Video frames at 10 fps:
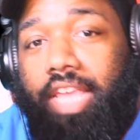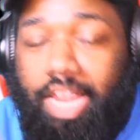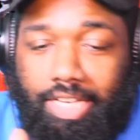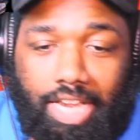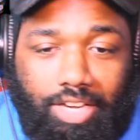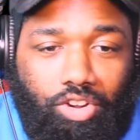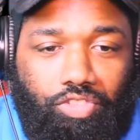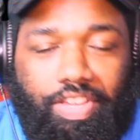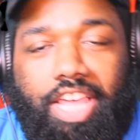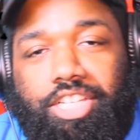Hit that
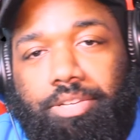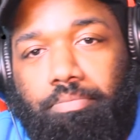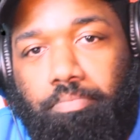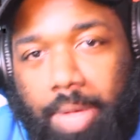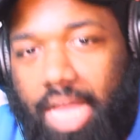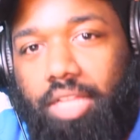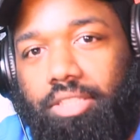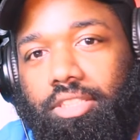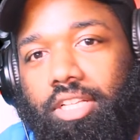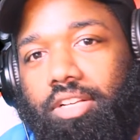notification
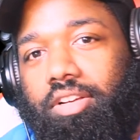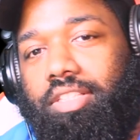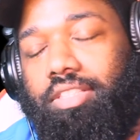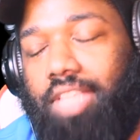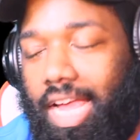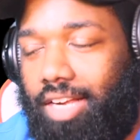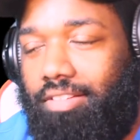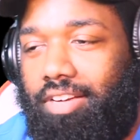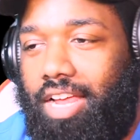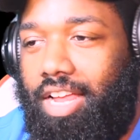bell so you know
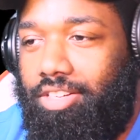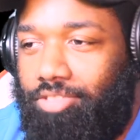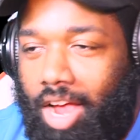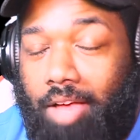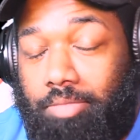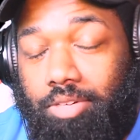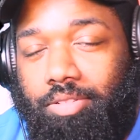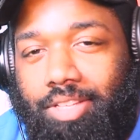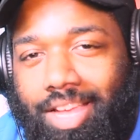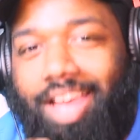exactly when I drop
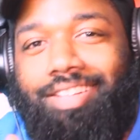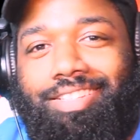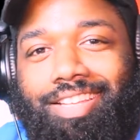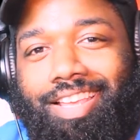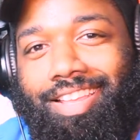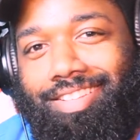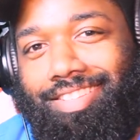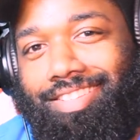new content.